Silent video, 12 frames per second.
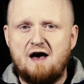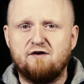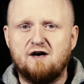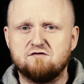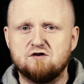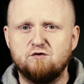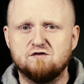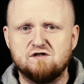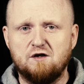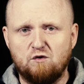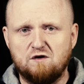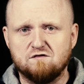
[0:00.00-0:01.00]
have attributes
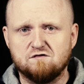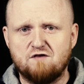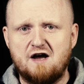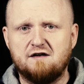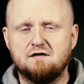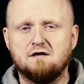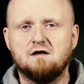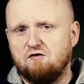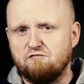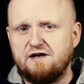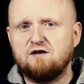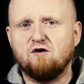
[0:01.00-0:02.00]
in Windows, right?
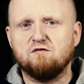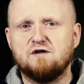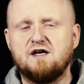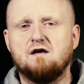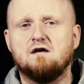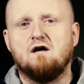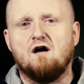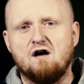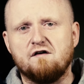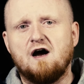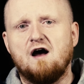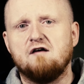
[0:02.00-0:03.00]
Read-only,
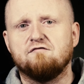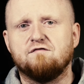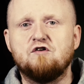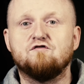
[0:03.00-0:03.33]
archive,